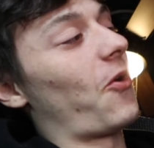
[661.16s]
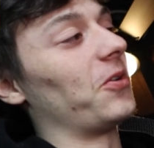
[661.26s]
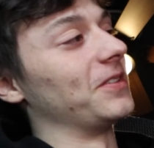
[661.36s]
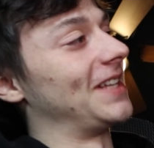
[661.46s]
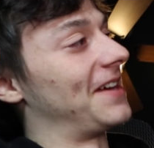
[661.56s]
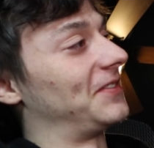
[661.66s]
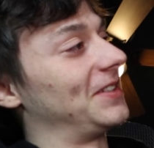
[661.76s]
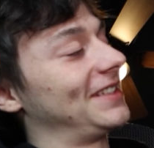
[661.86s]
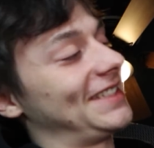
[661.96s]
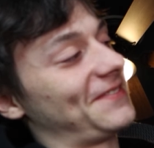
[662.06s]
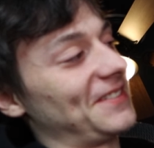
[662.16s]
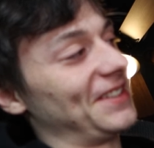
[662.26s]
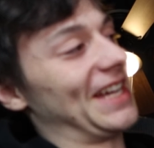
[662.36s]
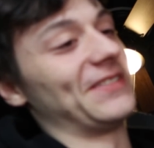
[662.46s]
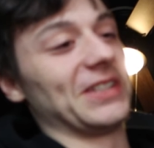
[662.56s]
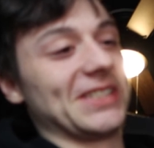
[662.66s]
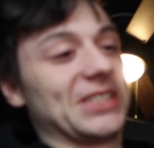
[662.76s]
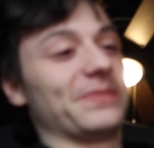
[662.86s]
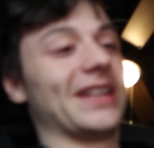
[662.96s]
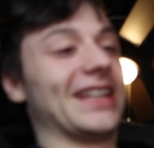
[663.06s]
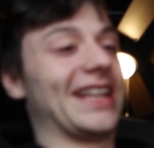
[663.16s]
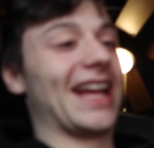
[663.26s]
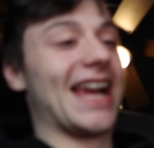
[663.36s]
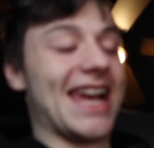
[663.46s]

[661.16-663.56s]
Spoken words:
whole different level of stupidity.